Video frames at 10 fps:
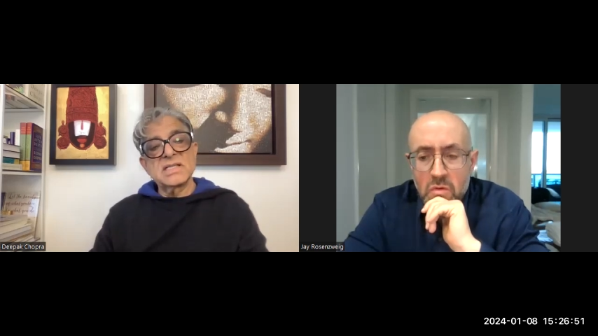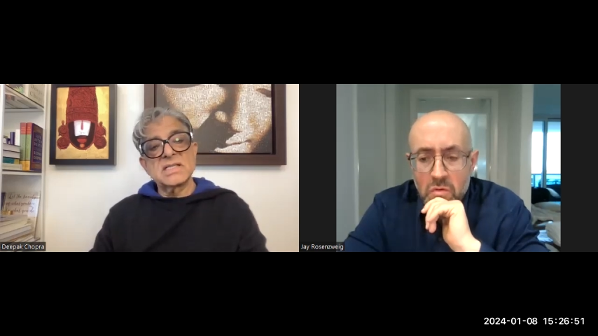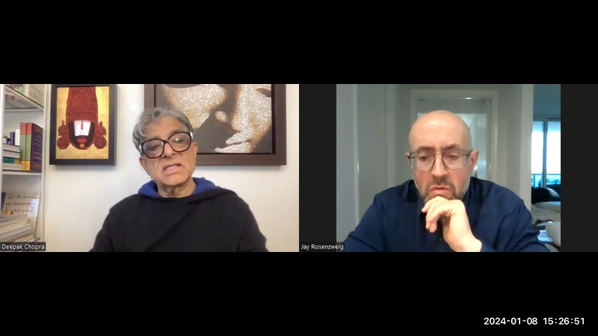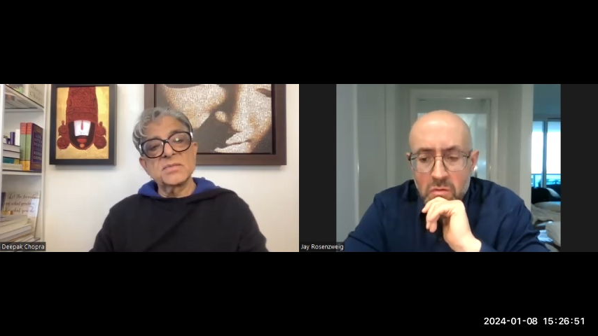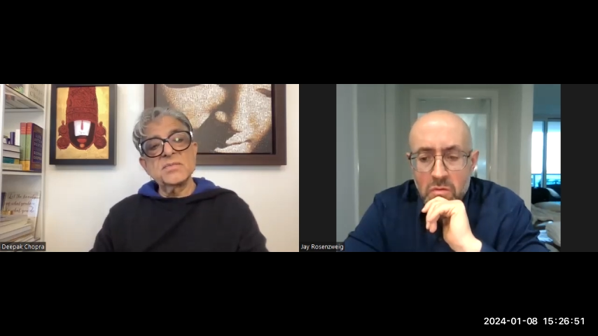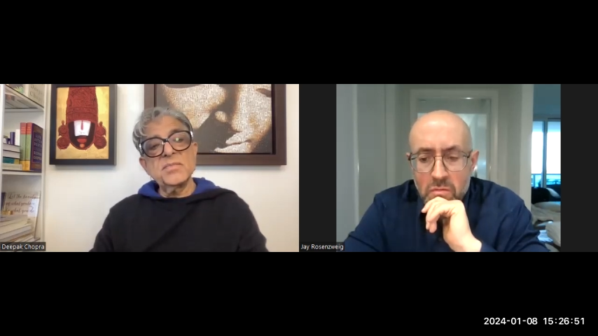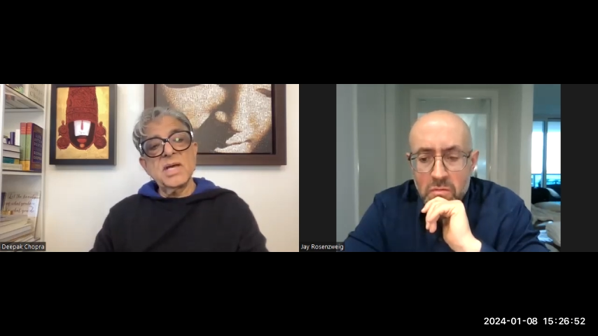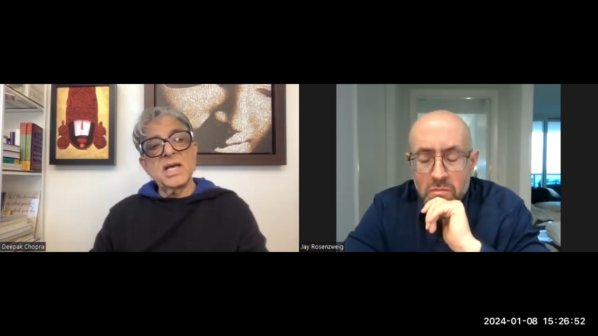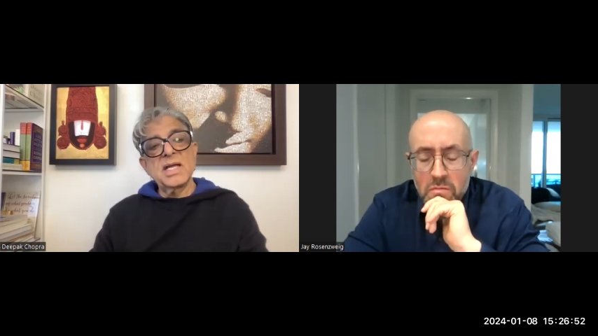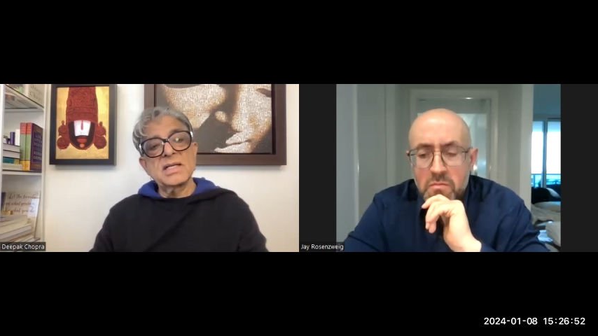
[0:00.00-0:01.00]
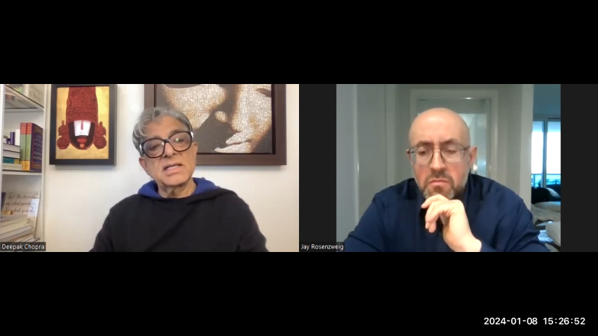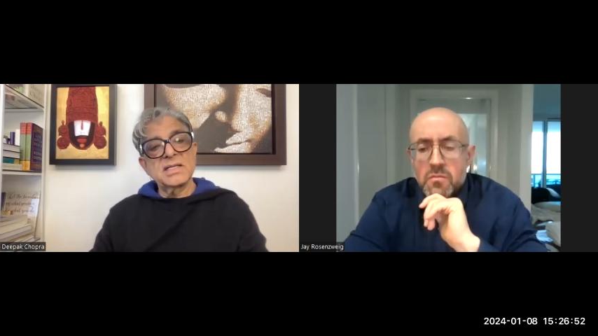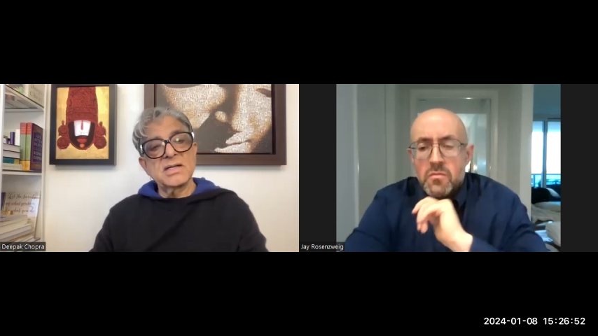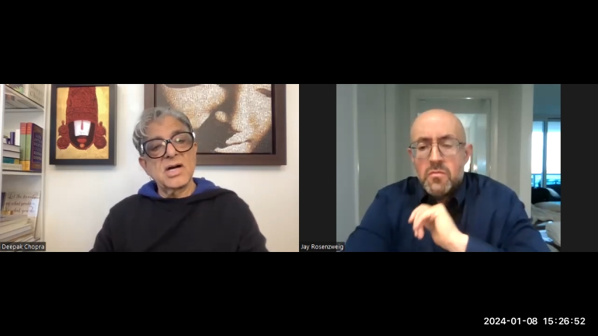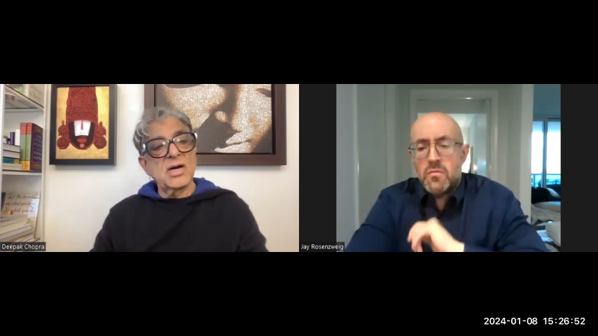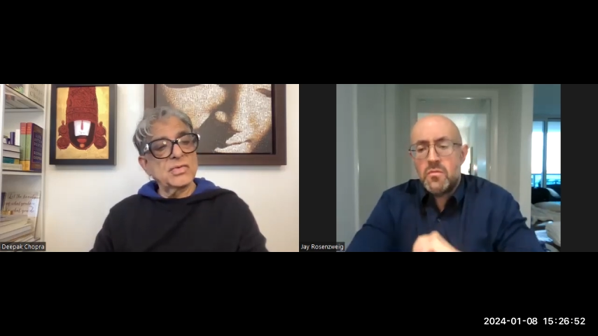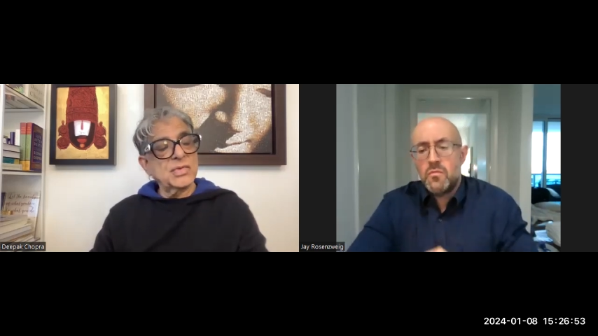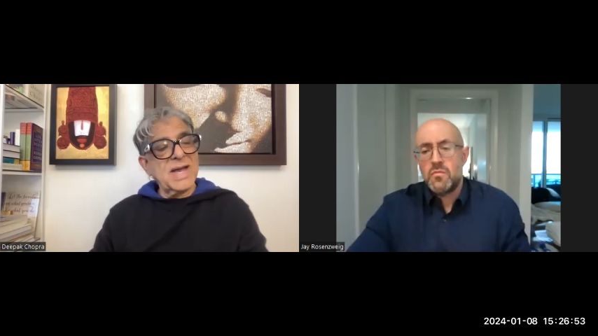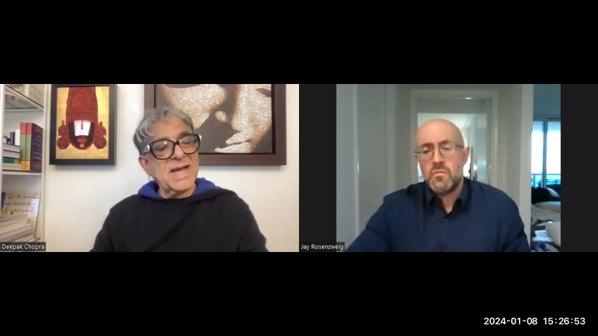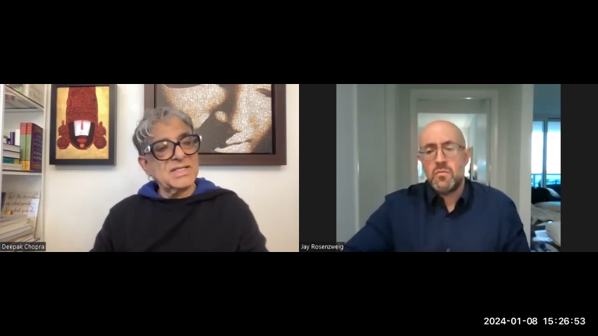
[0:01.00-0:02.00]
Speaker 1: system and you know how
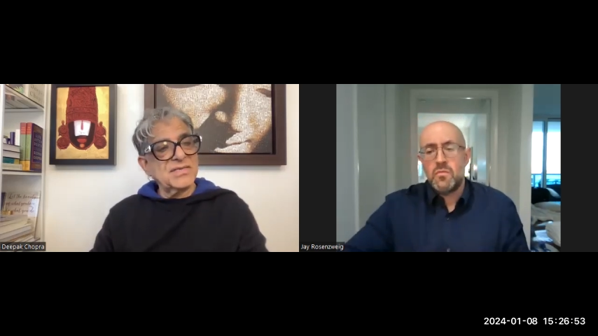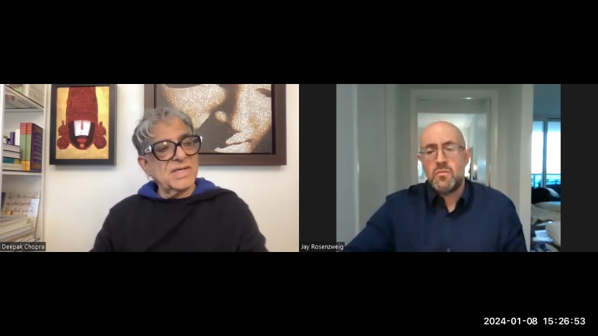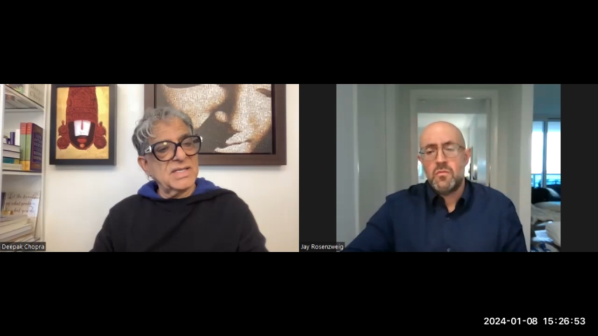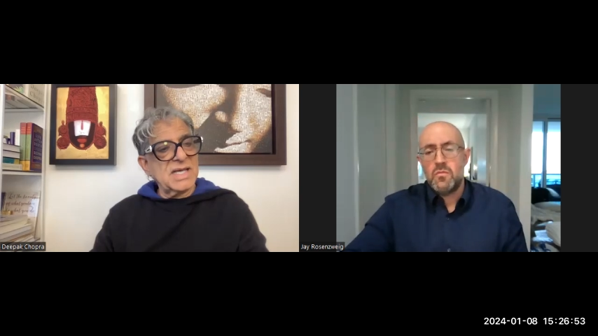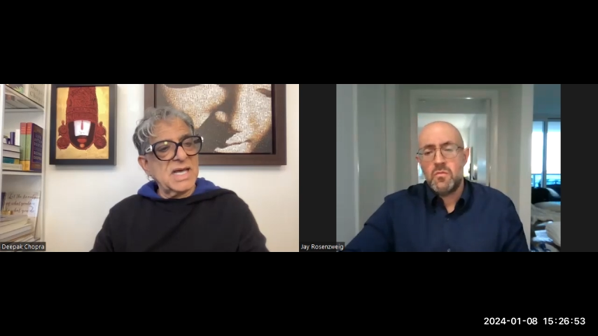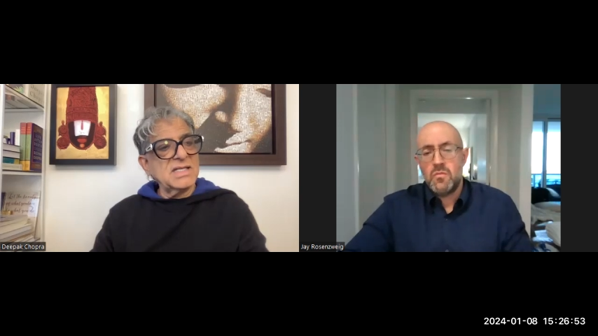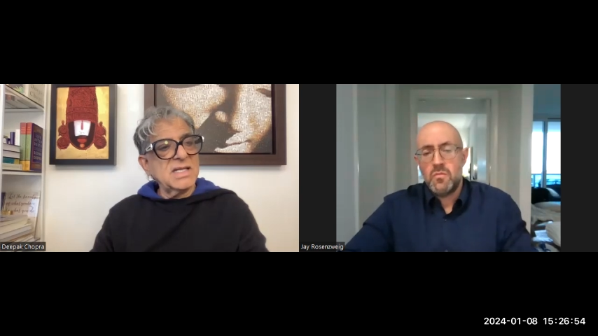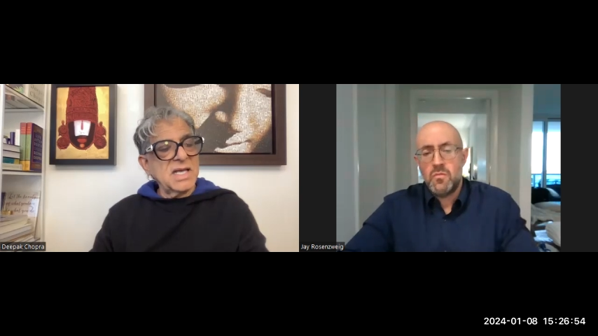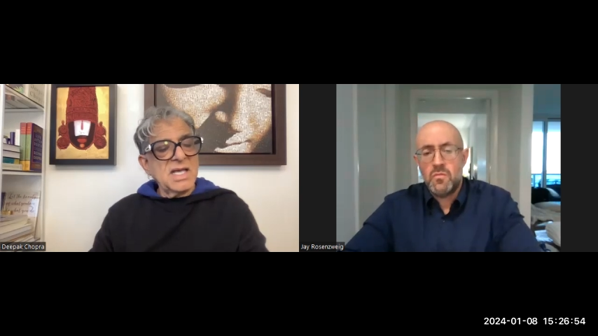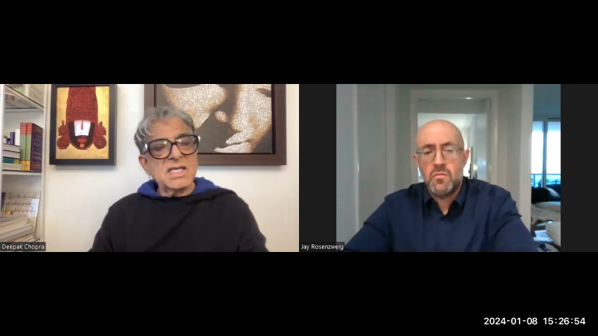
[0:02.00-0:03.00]
to activate that